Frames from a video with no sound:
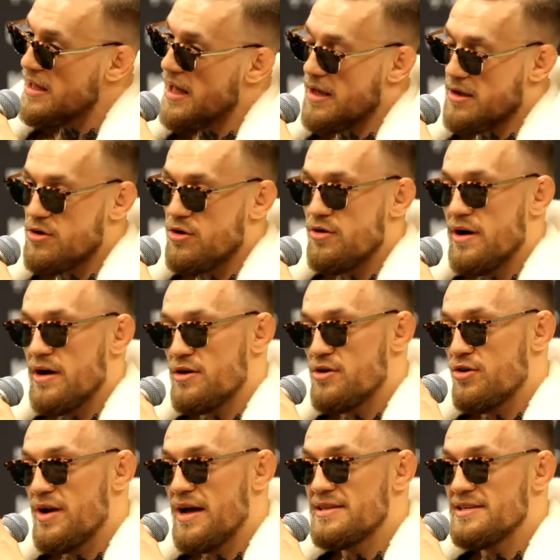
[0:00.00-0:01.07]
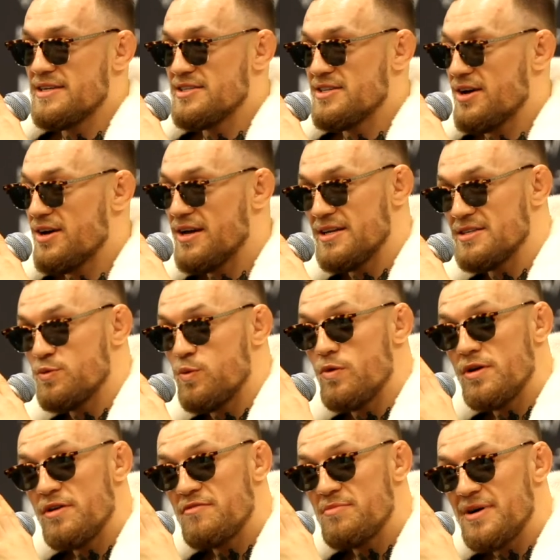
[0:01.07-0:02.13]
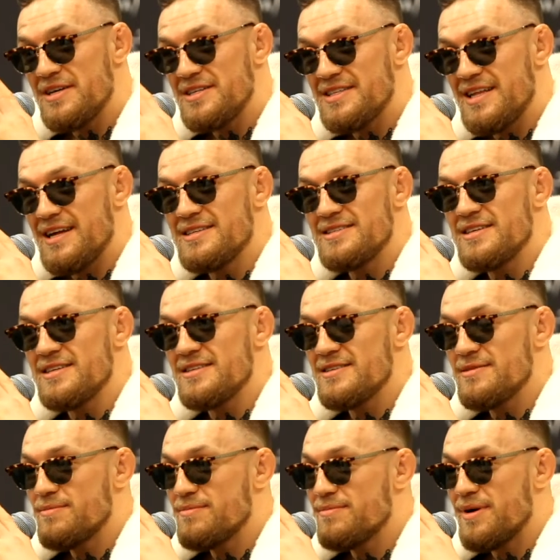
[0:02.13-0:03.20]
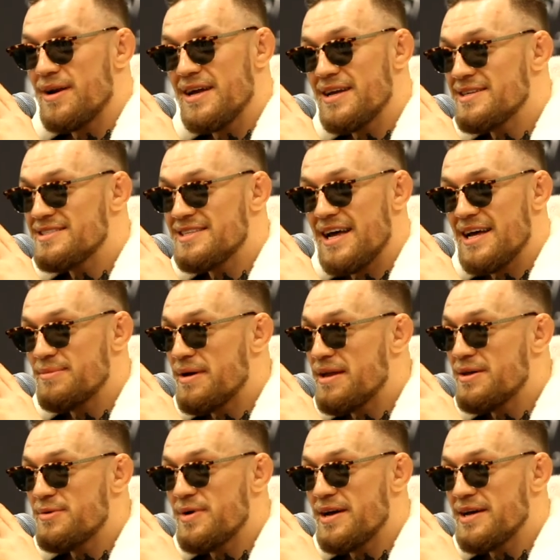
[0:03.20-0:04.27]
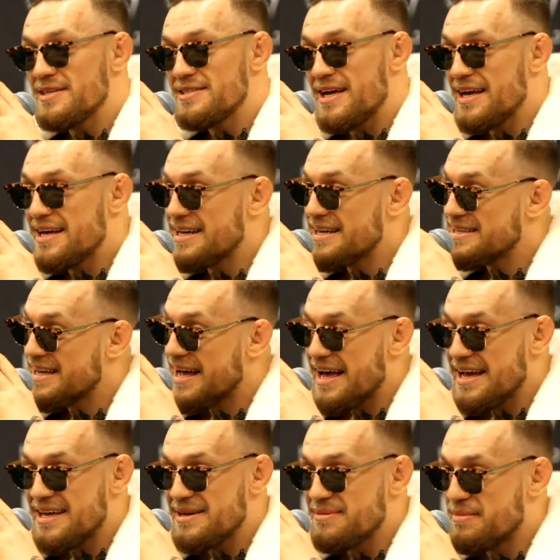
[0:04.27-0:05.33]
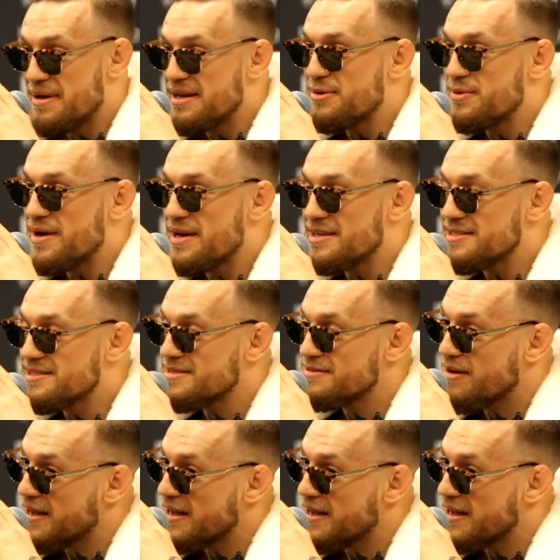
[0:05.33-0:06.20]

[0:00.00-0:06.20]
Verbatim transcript: Yeah, karate style is one of my stances, but I can stand many ways. I can attack many ways.